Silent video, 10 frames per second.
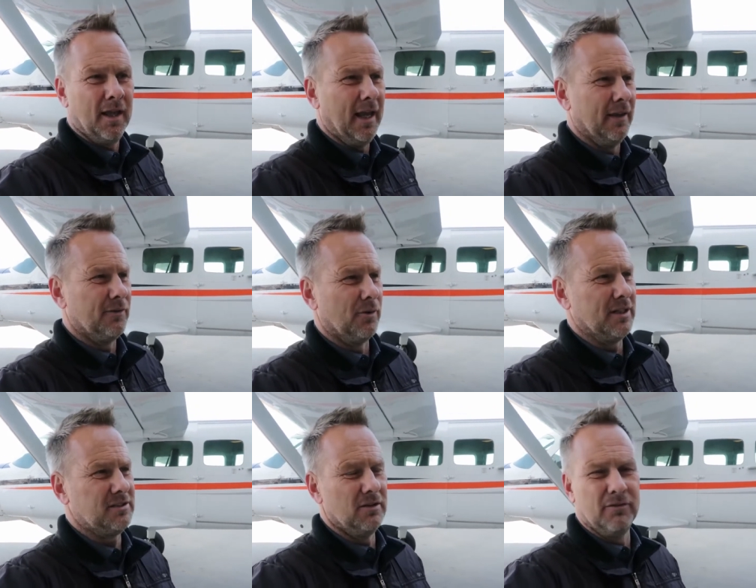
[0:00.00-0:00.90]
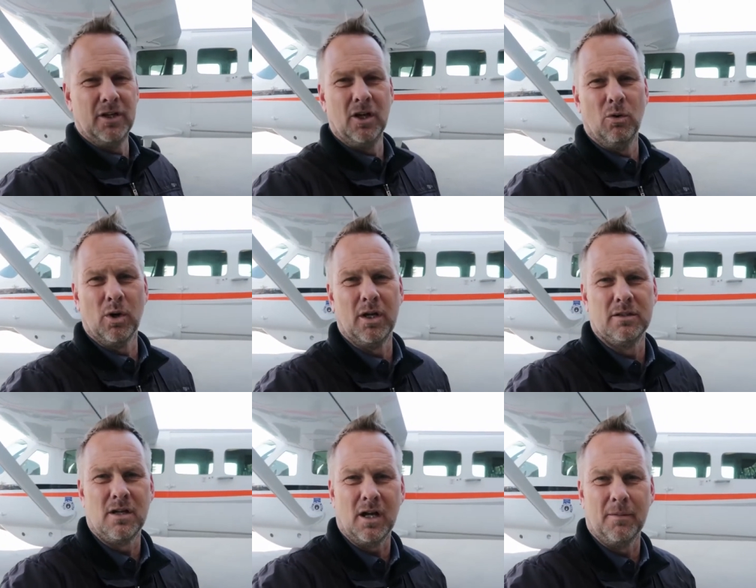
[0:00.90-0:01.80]
And the rest of the video, we're
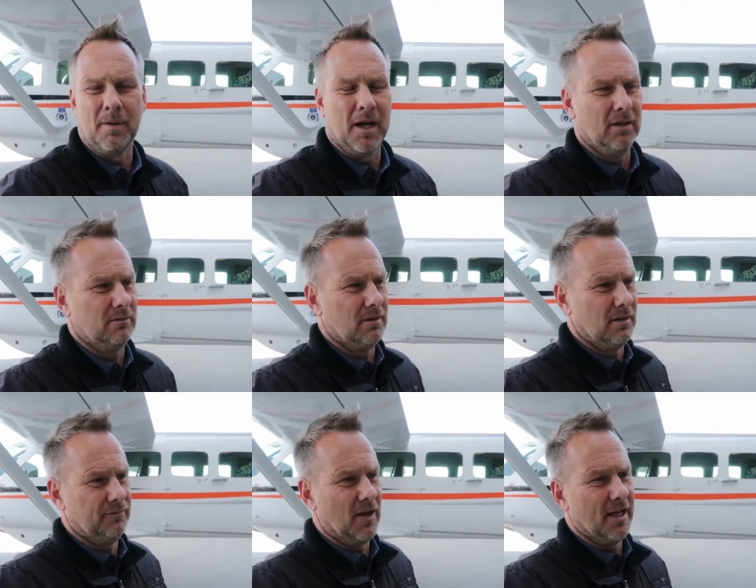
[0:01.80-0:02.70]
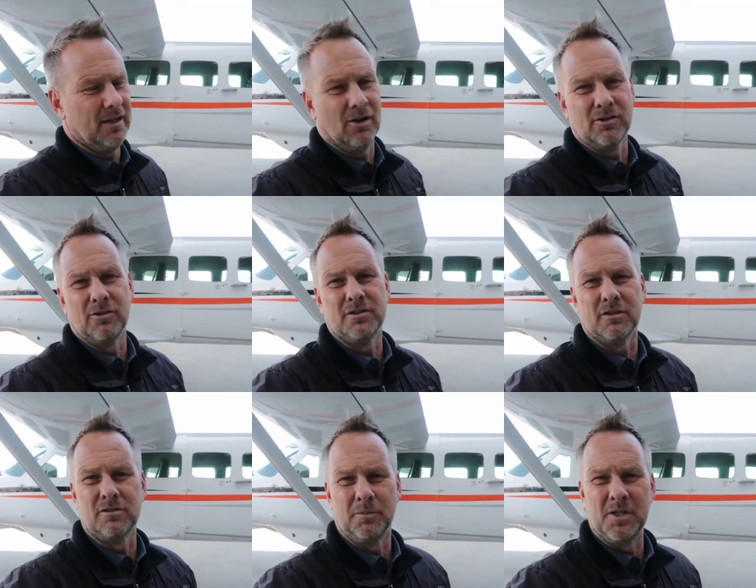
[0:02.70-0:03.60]
going to talk about uh, flying
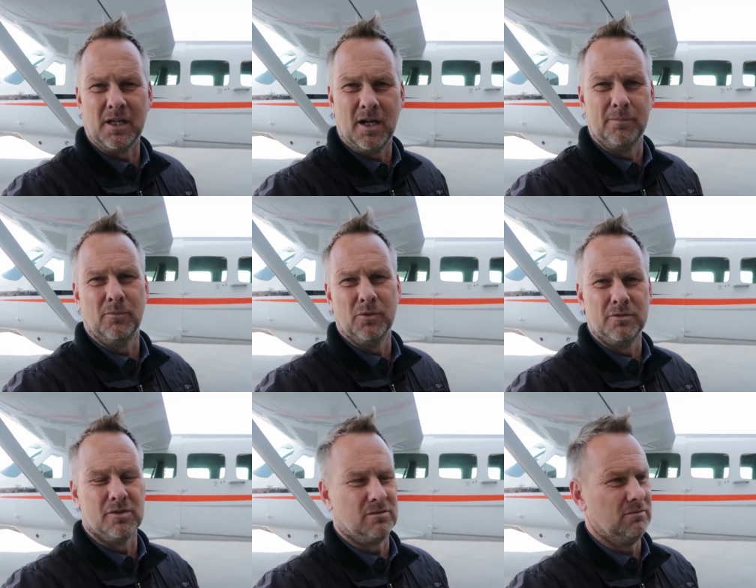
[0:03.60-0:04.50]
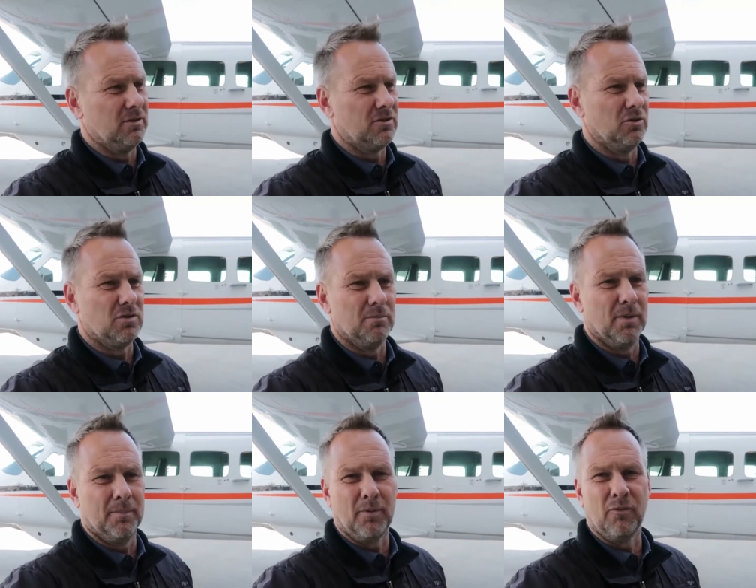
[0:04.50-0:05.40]
characteristics. So I'm going to take it up and we'll just, just do
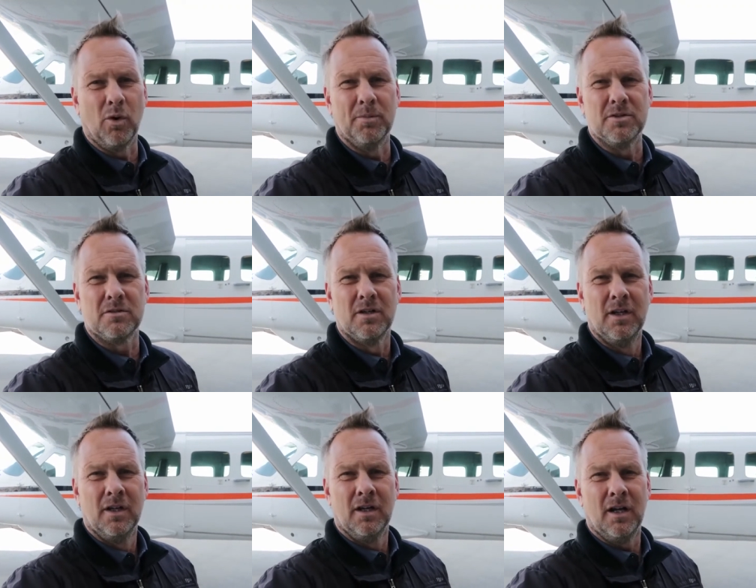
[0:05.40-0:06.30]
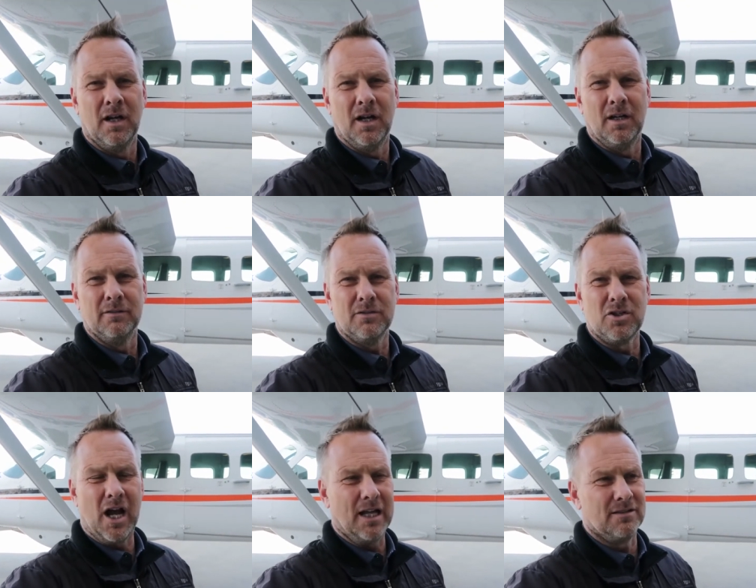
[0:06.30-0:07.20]
some uh, performance uh,
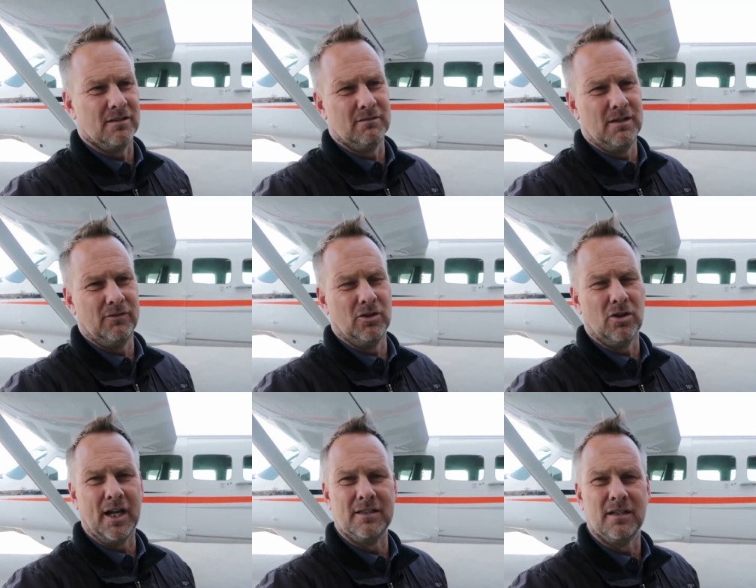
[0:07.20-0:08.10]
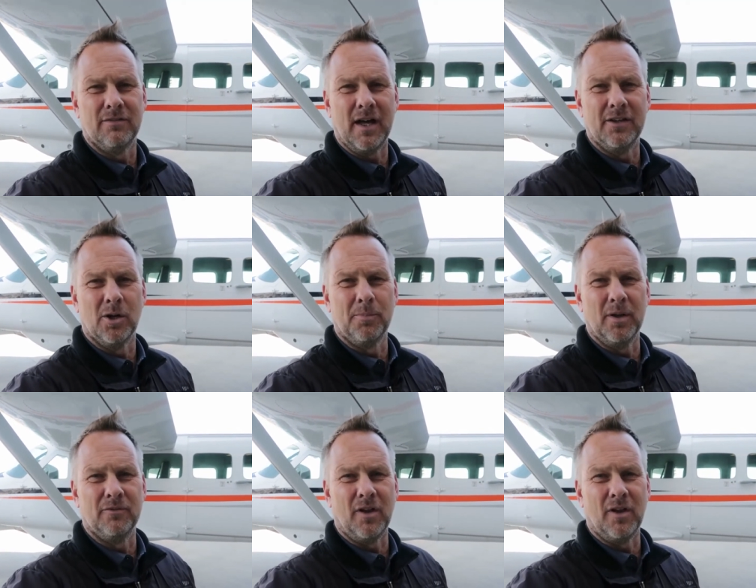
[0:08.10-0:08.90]
shots and give you a good idea of how the airplane